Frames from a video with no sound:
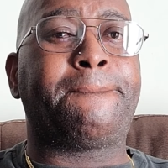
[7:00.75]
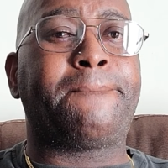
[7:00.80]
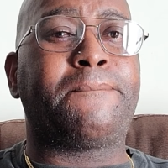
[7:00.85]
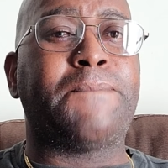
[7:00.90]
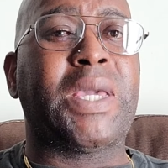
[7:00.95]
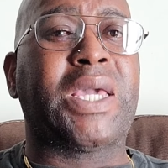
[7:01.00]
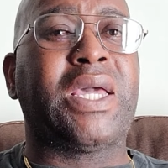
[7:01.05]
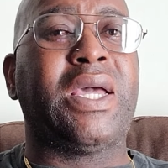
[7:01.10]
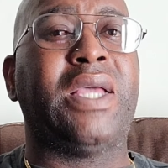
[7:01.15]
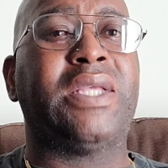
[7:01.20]

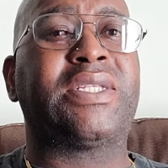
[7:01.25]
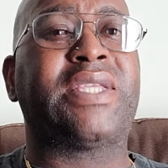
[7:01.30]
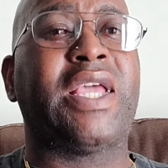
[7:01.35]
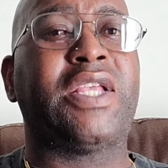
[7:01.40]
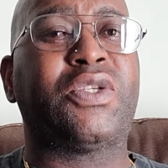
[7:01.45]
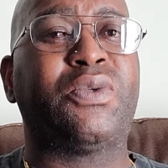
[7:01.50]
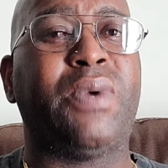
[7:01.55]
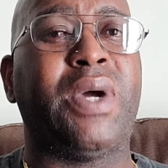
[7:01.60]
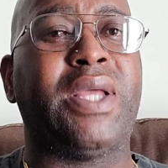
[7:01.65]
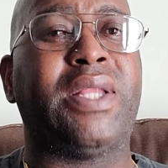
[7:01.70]
Because
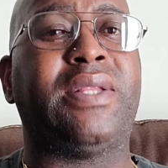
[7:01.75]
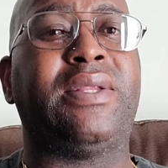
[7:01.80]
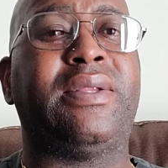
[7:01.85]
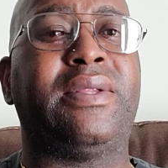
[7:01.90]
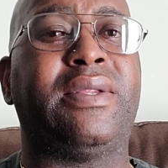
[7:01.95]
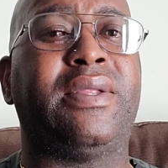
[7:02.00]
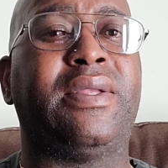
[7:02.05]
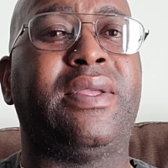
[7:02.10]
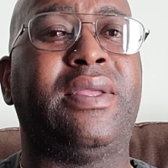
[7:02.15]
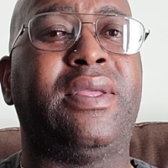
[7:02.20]
guess what?
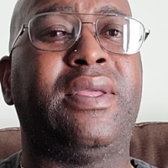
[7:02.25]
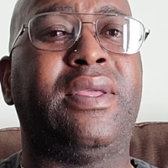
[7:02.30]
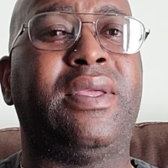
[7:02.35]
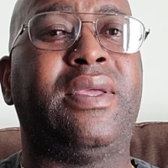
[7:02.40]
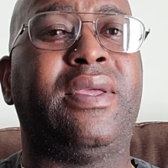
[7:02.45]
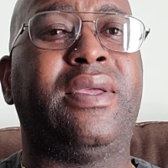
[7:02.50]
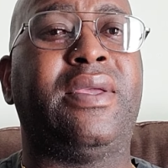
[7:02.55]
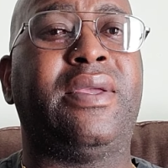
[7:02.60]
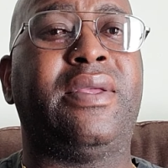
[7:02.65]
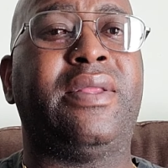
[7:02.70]

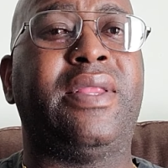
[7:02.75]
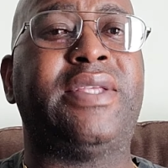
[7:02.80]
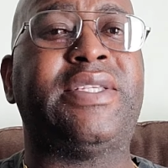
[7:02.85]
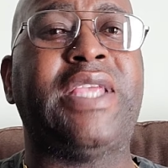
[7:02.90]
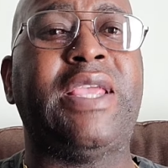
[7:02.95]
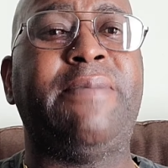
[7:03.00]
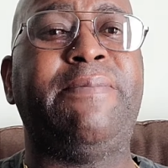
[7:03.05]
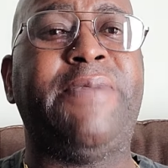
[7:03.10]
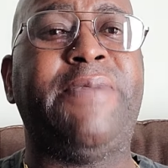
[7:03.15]
The same